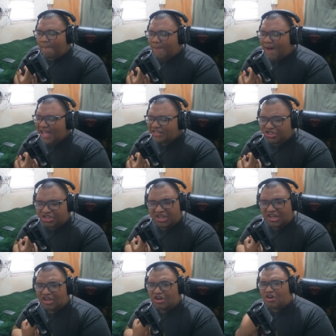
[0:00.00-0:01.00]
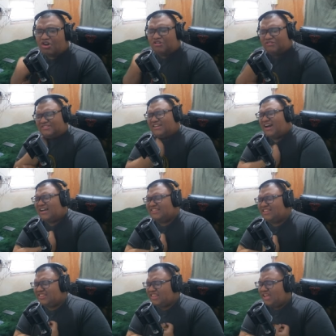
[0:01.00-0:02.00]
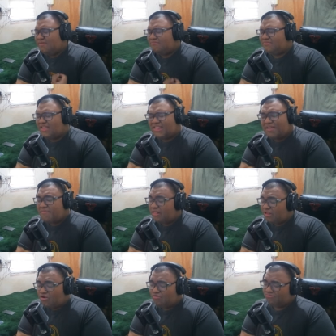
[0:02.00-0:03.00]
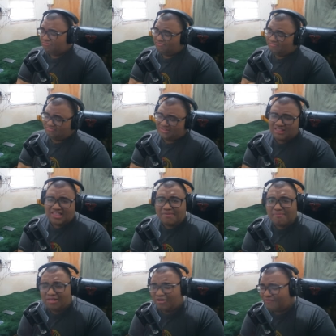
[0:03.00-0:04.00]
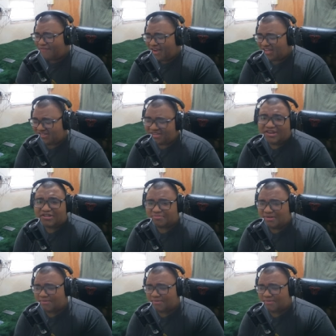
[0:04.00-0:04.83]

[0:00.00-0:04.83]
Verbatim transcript: Banshee. Oh god, the name alone. The name alone fucking scares me,